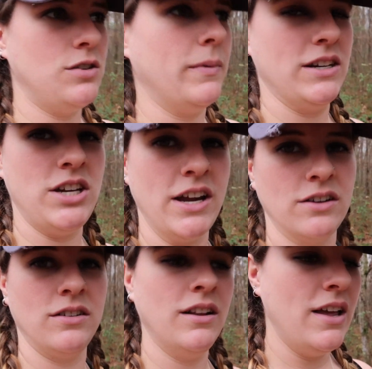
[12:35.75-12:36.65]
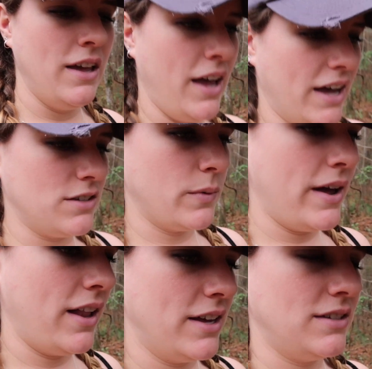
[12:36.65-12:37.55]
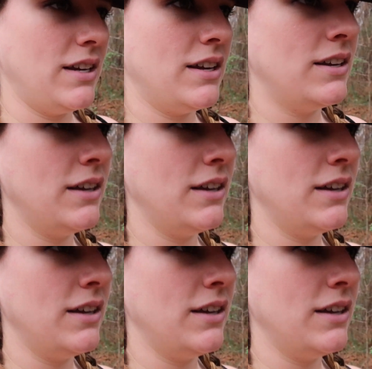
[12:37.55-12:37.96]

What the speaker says: to my channel, as well as